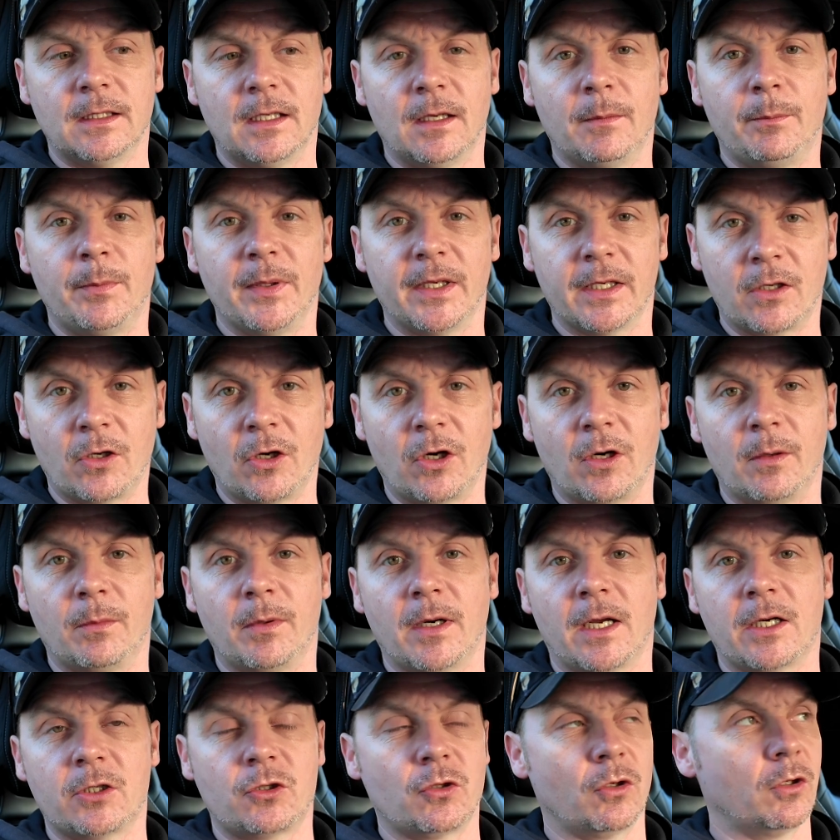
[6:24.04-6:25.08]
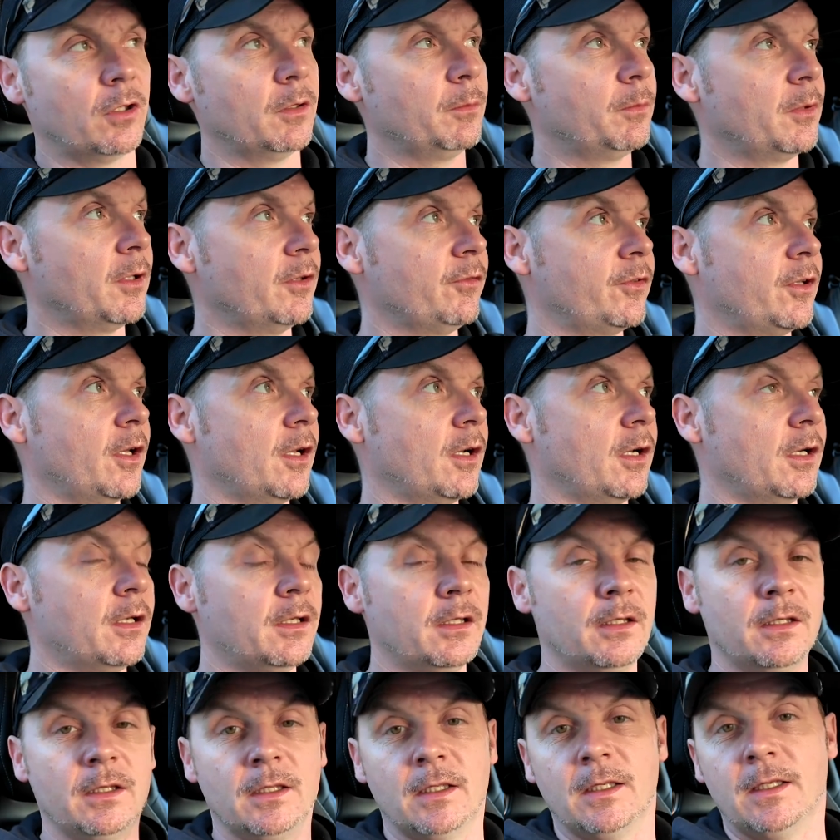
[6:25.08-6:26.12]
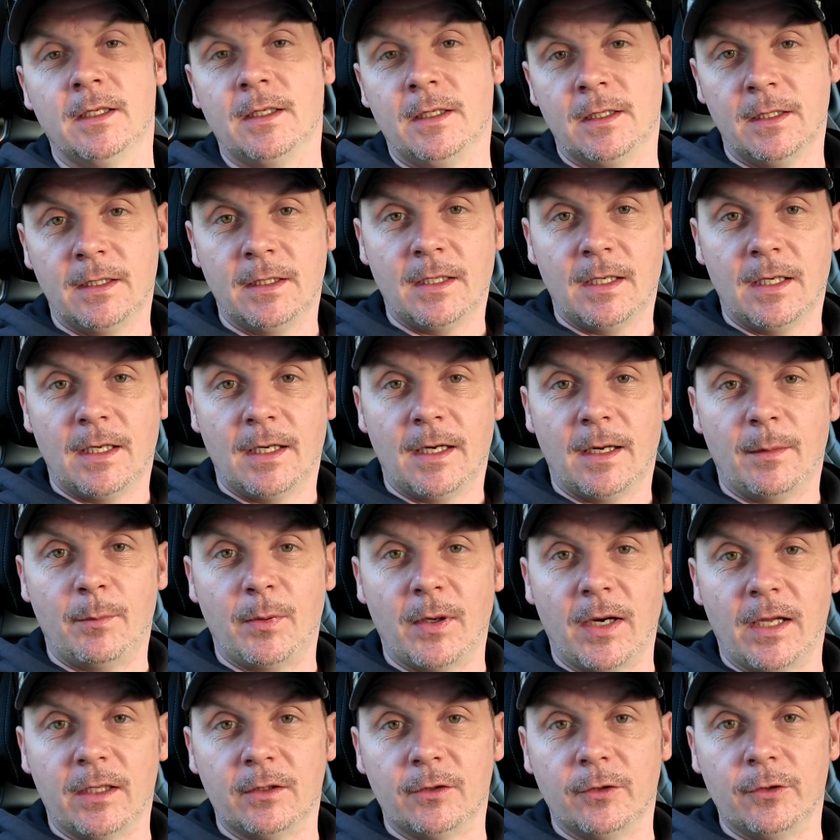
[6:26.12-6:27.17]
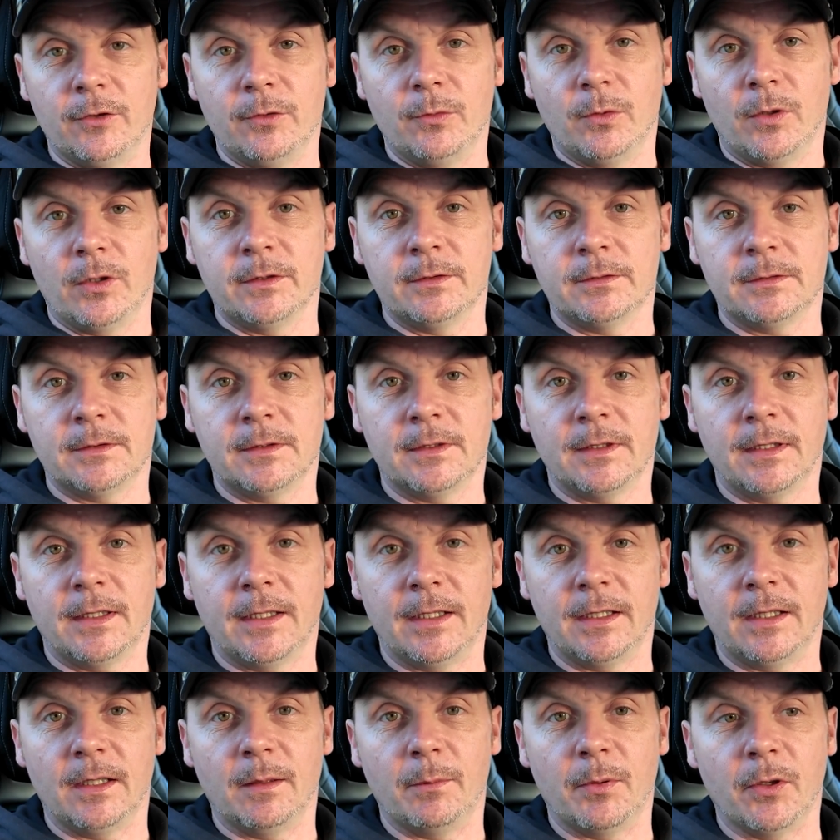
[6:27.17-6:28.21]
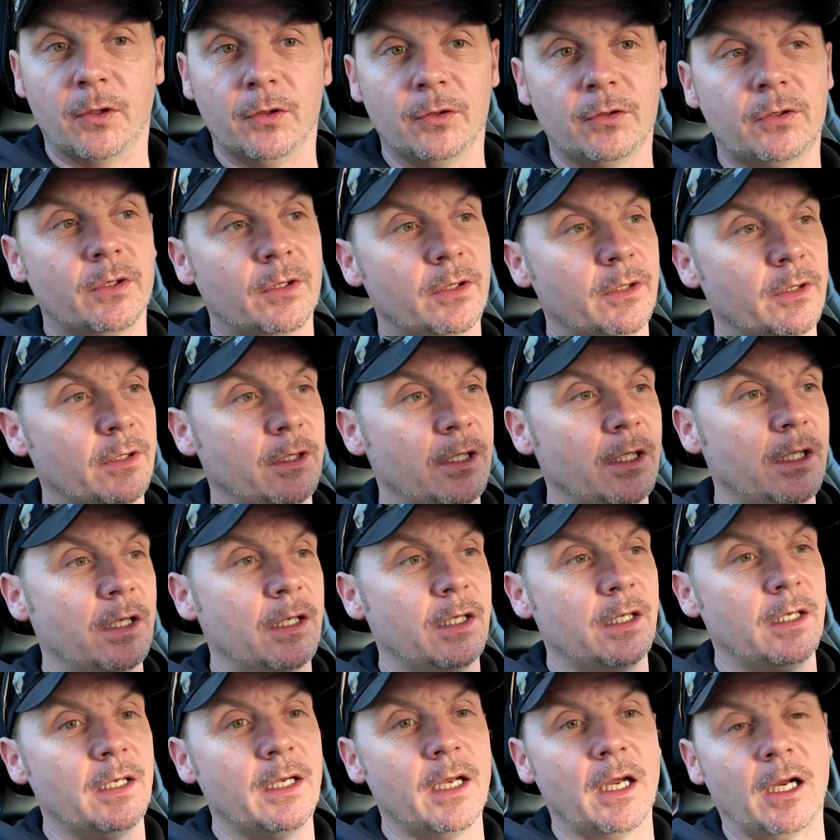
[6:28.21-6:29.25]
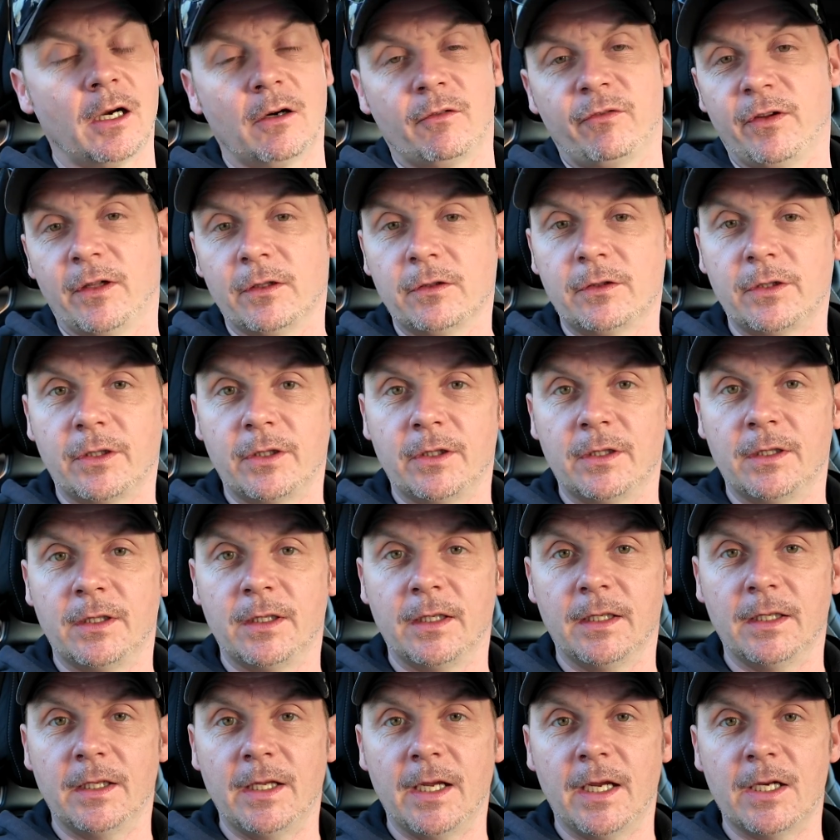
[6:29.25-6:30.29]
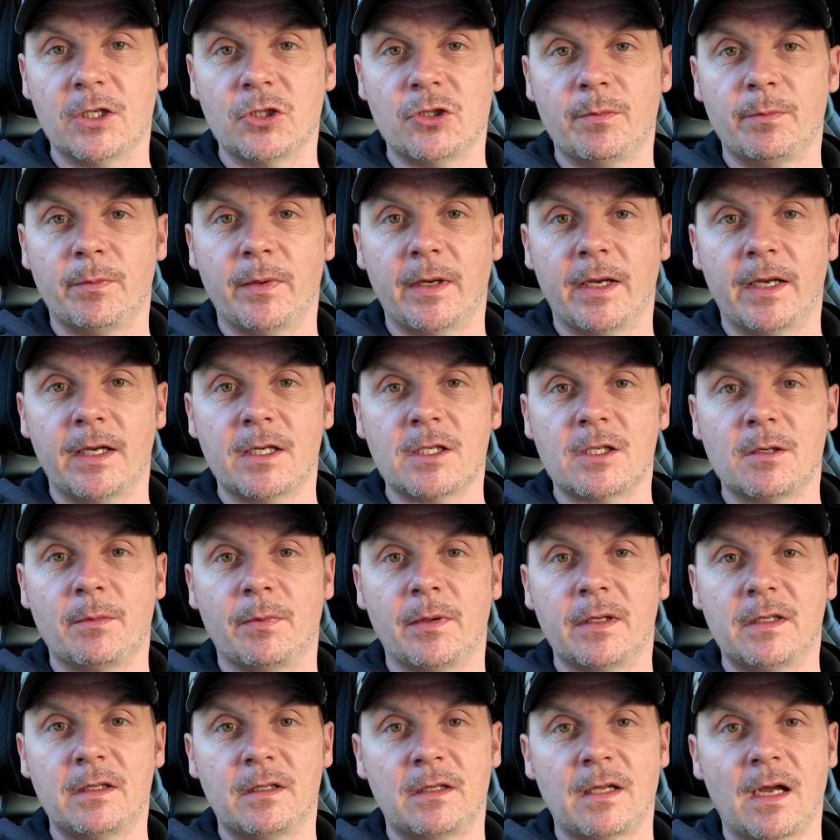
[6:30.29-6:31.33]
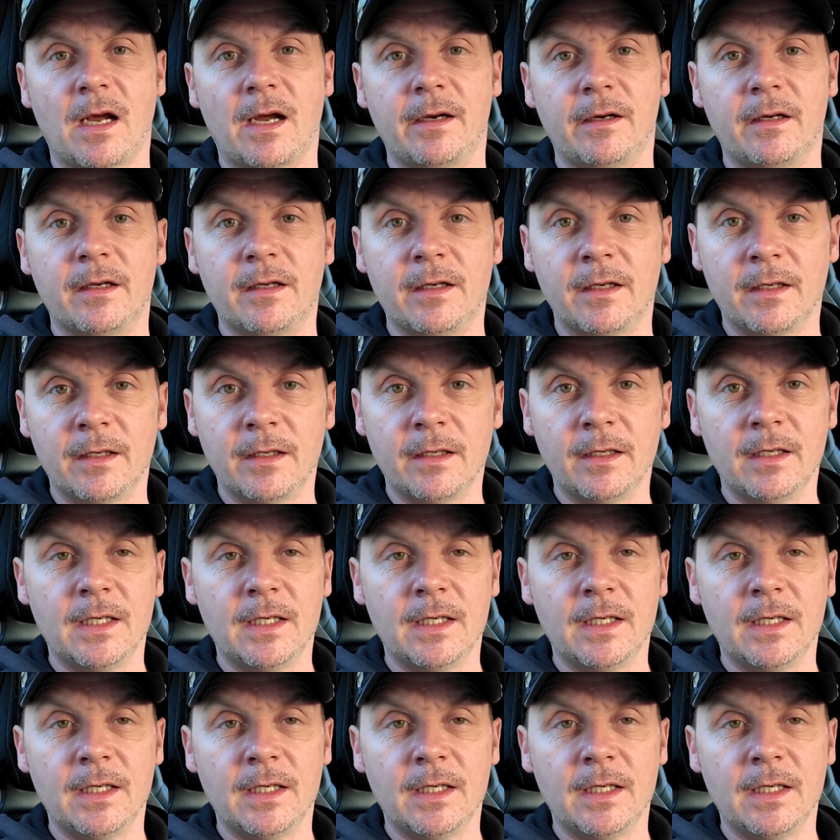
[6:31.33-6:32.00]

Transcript: a bit of curb rash on it, but I've got a brand new one in the boot. The air filter in the engine bay is a bit tired.